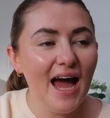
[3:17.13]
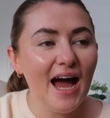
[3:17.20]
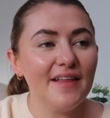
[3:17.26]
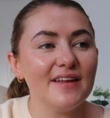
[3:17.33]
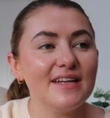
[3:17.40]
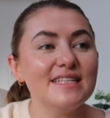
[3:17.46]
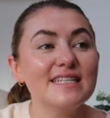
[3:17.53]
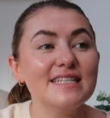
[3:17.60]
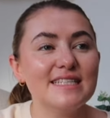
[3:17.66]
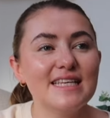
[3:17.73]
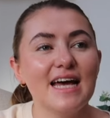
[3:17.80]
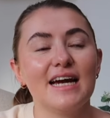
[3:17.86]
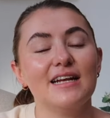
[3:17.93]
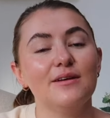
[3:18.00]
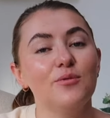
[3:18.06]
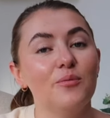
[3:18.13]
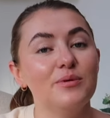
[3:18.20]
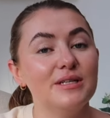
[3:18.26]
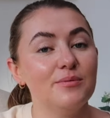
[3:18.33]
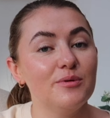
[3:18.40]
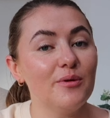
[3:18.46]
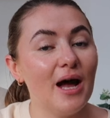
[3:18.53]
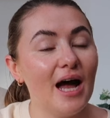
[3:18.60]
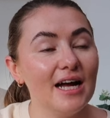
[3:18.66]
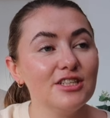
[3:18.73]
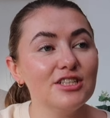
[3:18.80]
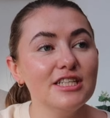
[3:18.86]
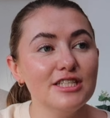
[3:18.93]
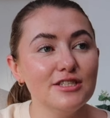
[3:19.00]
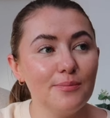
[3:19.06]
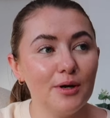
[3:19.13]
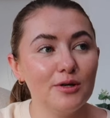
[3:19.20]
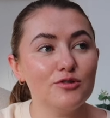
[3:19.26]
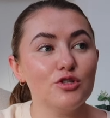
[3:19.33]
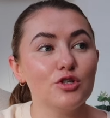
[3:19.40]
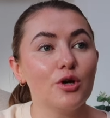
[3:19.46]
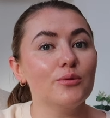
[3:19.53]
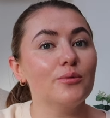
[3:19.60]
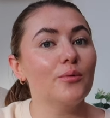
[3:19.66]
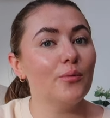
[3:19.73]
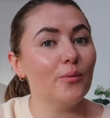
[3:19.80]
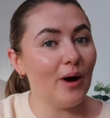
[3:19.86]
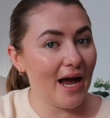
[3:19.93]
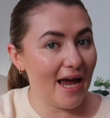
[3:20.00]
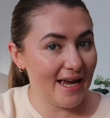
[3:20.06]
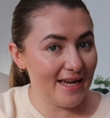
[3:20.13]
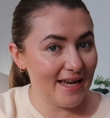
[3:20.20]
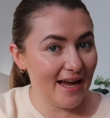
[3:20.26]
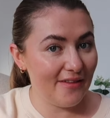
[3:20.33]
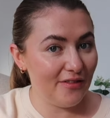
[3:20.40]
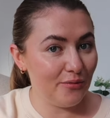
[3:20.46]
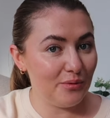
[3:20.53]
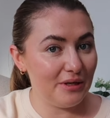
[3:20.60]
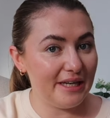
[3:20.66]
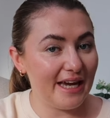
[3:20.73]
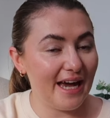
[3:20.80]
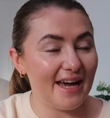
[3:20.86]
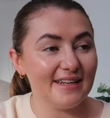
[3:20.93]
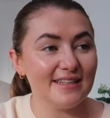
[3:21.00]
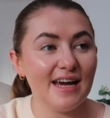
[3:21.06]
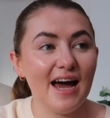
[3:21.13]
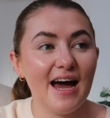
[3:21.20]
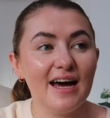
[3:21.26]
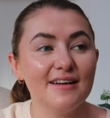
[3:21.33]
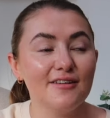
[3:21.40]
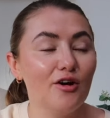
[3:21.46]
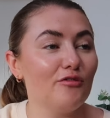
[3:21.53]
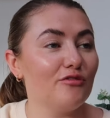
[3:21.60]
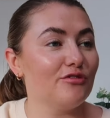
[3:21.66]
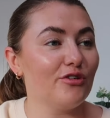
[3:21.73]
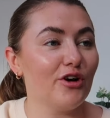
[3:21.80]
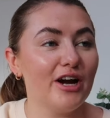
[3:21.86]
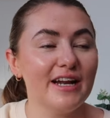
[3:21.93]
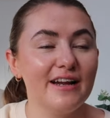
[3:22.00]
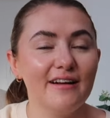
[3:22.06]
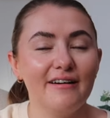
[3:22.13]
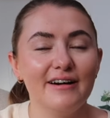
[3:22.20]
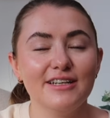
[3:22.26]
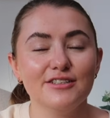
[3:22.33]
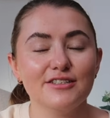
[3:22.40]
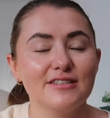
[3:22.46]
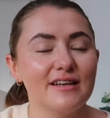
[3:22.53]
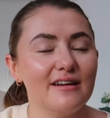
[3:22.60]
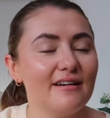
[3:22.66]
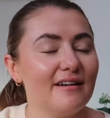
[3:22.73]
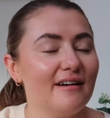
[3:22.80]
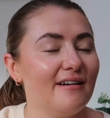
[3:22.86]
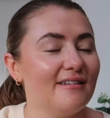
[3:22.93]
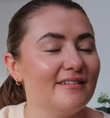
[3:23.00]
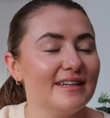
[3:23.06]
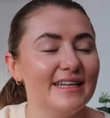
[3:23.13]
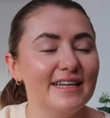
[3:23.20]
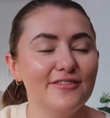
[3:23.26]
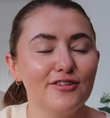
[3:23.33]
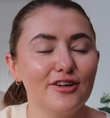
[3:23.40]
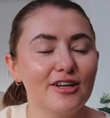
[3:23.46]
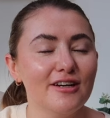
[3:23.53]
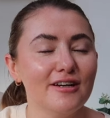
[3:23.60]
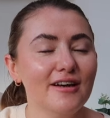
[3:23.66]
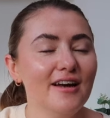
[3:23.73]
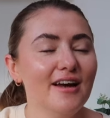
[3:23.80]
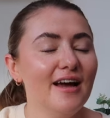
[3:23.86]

And that is exactly what we did. We were actually supposed to go away at the weekend, and on Friday night I just said I can't even